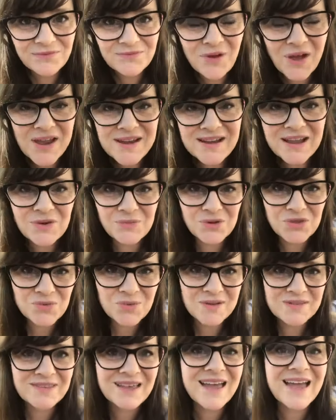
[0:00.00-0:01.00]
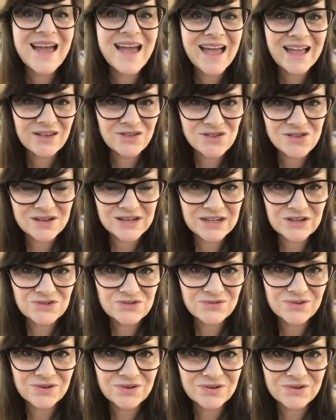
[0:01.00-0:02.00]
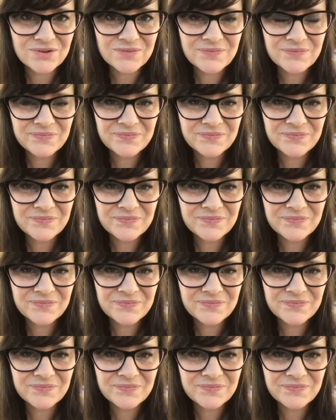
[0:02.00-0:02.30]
Find out which ones are actually true.